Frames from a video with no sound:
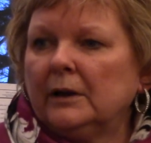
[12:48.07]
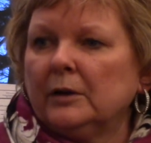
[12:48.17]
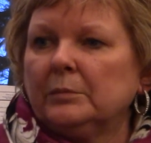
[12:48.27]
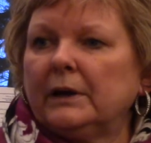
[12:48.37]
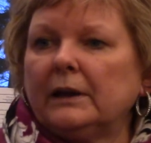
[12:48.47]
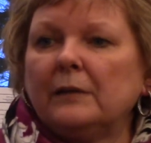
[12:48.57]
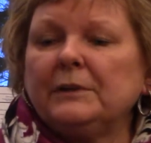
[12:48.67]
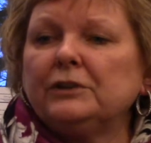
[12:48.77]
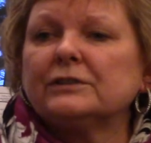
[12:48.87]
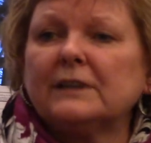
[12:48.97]
But, I
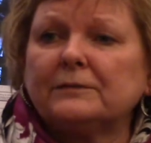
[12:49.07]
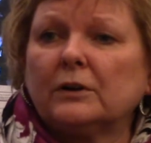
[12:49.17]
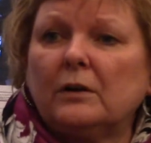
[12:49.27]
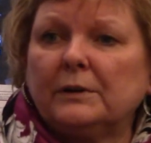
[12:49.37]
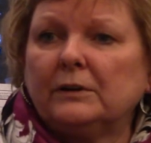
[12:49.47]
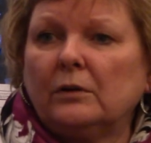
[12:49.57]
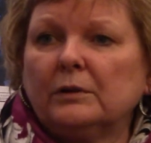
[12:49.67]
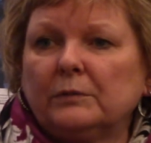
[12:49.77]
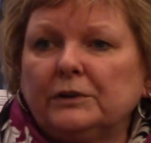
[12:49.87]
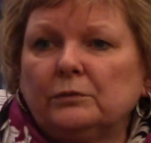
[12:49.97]
mean, you just have to go in
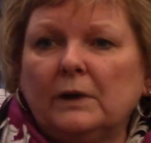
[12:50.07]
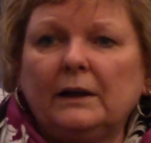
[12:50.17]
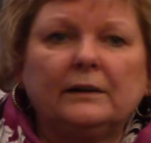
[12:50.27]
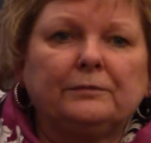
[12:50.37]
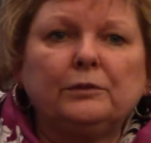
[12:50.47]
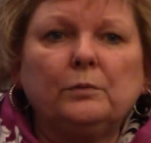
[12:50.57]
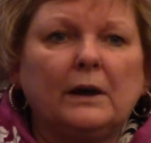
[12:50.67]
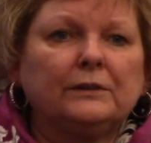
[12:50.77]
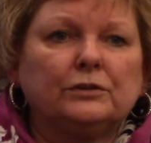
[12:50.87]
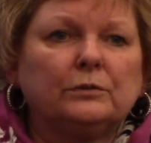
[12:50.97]
knowing what you want. If you
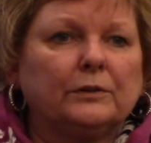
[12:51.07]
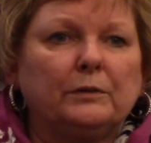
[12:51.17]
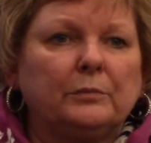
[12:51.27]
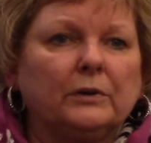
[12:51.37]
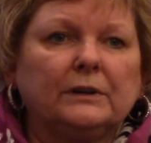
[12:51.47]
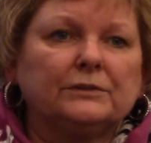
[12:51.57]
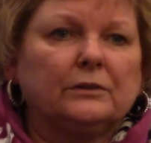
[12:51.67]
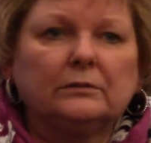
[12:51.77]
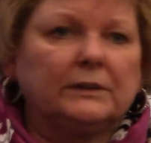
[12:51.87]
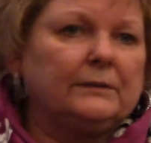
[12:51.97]
want 2 or 3 bookings, you
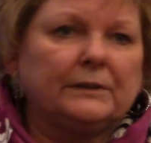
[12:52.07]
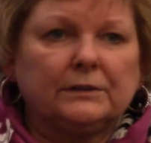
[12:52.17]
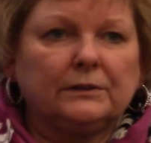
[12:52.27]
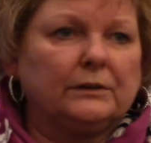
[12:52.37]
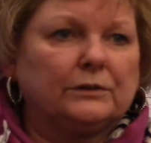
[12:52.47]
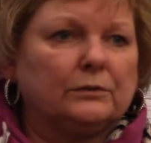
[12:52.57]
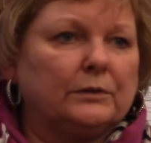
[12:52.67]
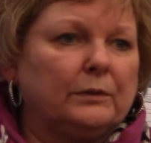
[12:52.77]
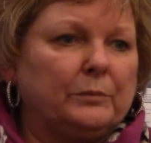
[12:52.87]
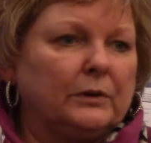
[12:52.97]
don't leave until you get 2 or
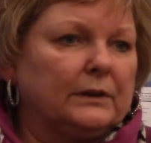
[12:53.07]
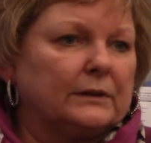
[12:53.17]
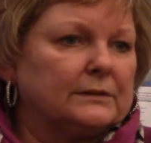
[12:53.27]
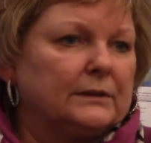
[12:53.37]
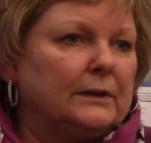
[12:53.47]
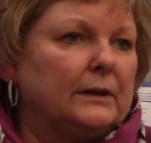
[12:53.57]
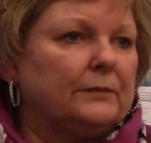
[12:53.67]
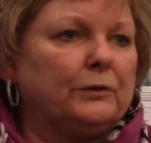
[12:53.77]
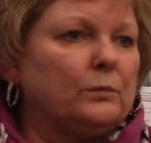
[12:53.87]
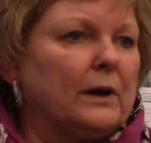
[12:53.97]
3 bookings. If
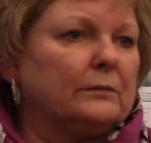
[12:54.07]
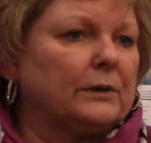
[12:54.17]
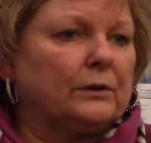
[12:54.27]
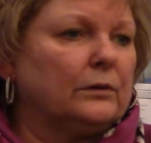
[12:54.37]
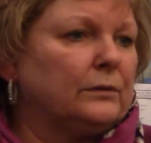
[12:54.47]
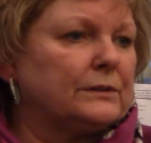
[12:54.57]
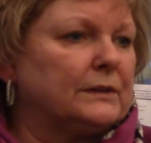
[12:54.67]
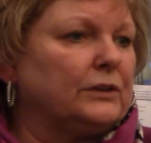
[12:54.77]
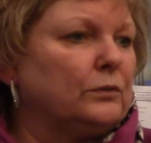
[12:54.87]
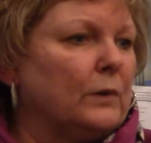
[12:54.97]
you want recruits
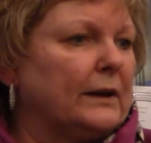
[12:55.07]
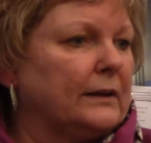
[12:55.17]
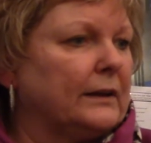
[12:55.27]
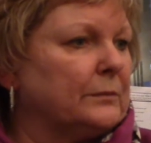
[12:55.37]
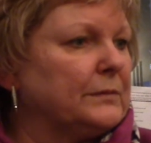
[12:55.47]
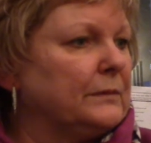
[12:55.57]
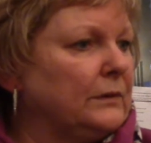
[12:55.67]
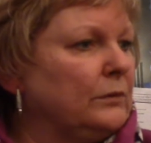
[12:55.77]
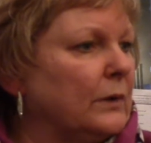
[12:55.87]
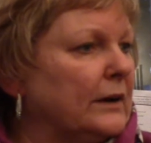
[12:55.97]
and you want to get them,
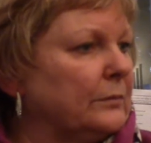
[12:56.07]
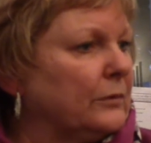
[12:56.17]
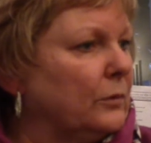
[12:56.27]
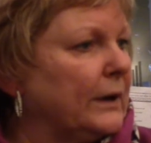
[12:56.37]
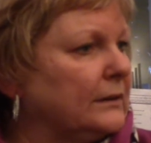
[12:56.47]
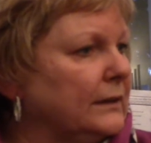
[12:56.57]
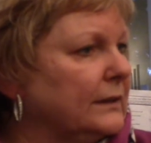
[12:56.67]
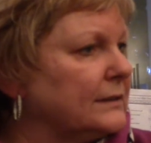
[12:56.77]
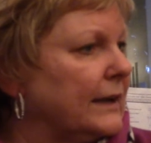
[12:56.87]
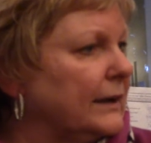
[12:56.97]
you want them quickly
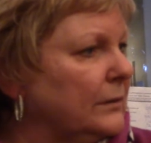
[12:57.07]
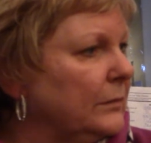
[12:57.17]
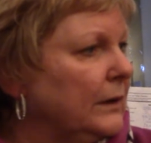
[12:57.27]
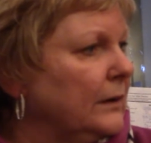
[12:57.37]
and sign them,